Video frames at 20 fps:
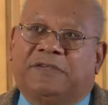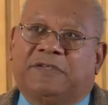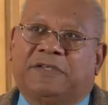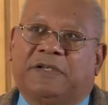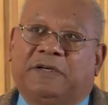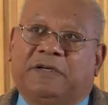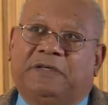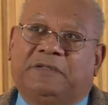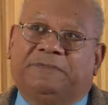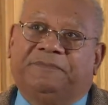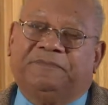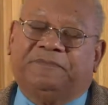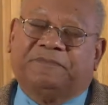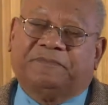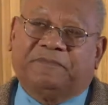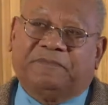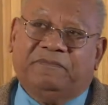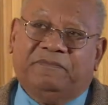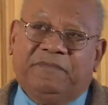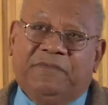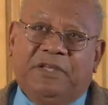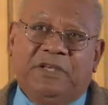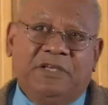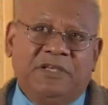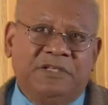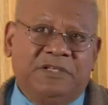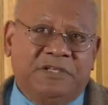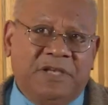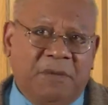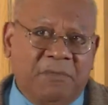so
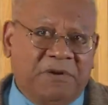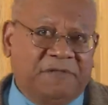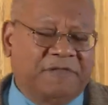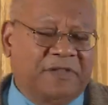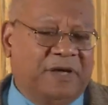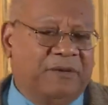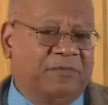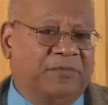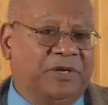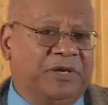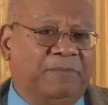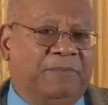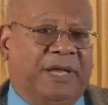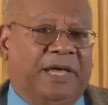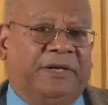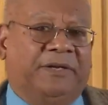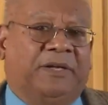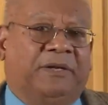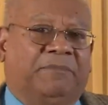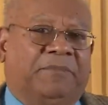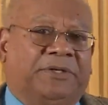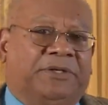some of them will blend it.